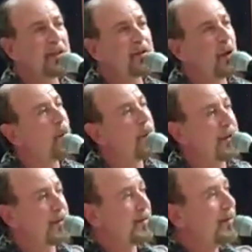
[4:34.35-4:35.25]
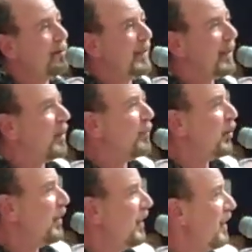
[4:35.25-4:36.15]
has always been a
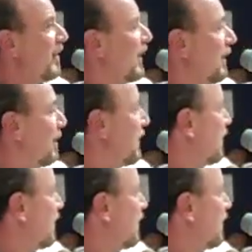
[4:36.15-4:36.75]
community that